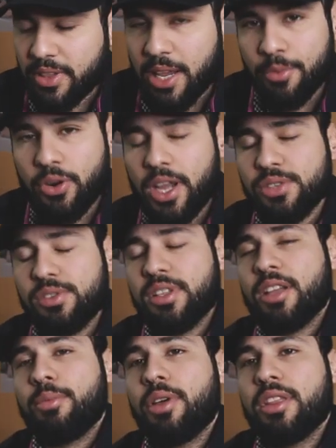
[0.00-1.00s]
Let me know guys what you
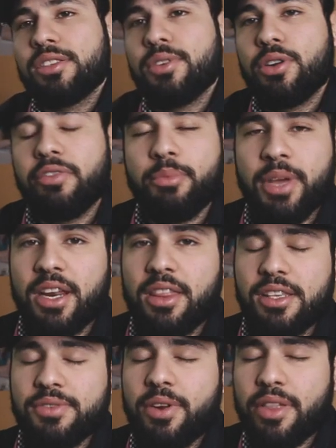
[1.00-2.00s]
think about this video. If you made it
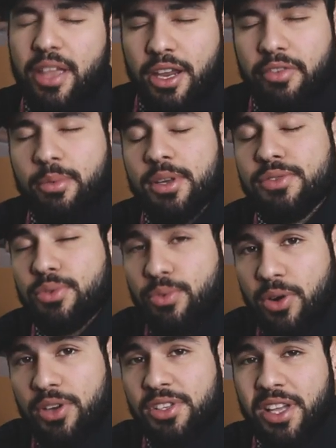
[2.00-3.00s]
this far, thank you very much for
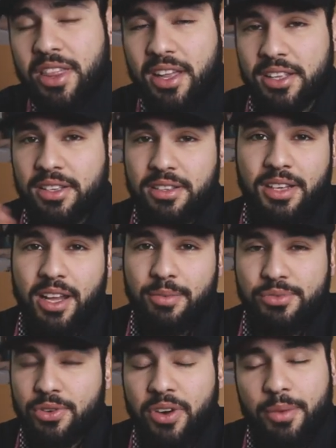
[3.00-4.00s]
watching. Thank,
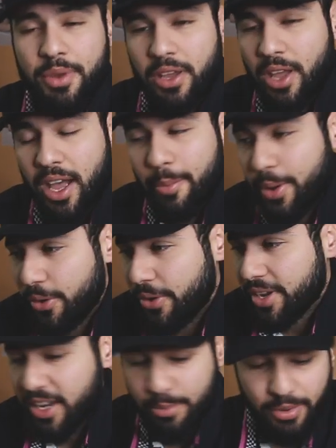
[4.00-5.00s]
I'm sorry I'm, I'm
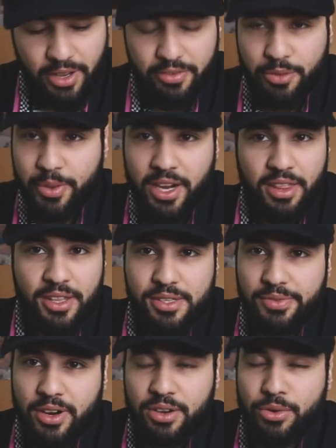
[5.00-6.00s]
annoying, but if you made it this
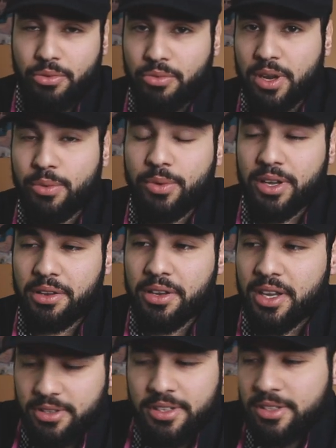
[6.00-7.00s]
far, you're a real one.
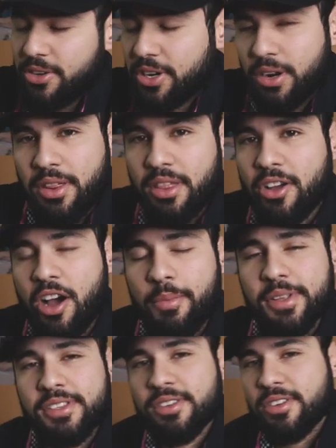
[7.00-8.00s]
Go down in the
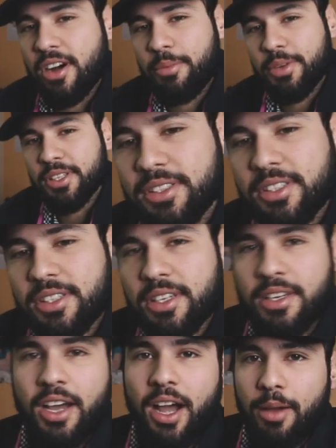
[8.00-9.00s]
comments and comment,
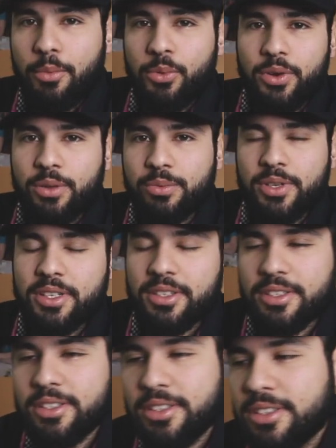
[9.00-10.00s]
I'm a real one.
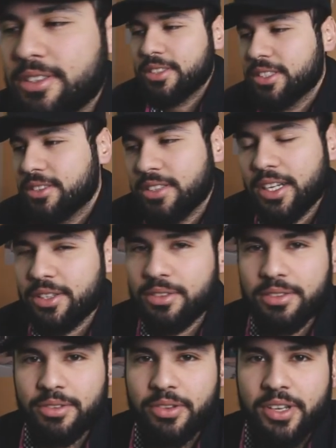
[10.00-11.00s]
No,
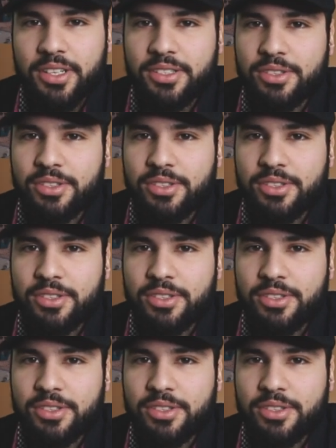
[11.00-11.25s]
don't do that.